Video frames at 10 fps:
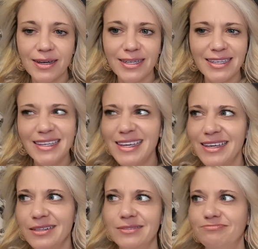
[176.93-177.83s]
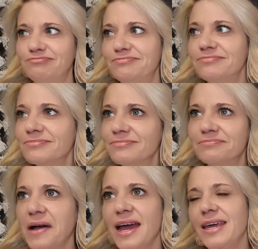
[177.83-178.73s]
He can
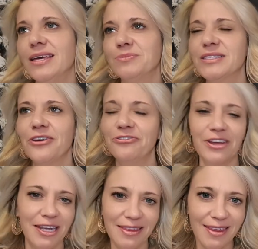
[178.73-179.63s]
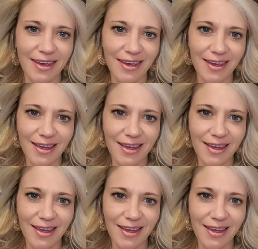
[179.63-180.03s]
buy himself anything.